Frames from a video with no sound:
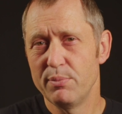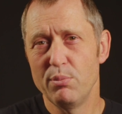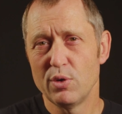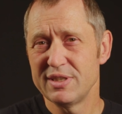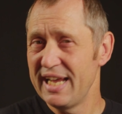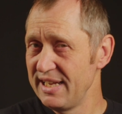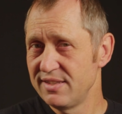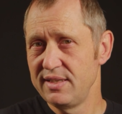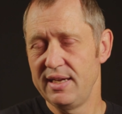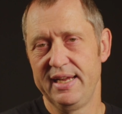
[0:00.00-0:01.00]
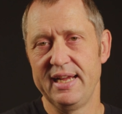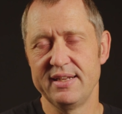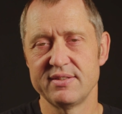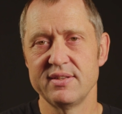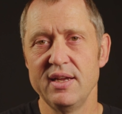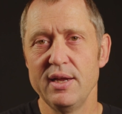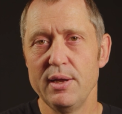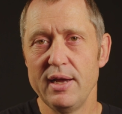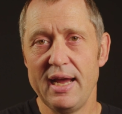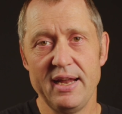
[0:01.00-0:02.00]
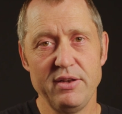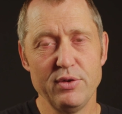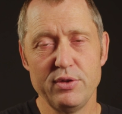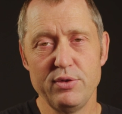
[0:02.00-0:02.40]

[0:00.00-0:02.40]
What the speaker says: More tasty, I guess. And you can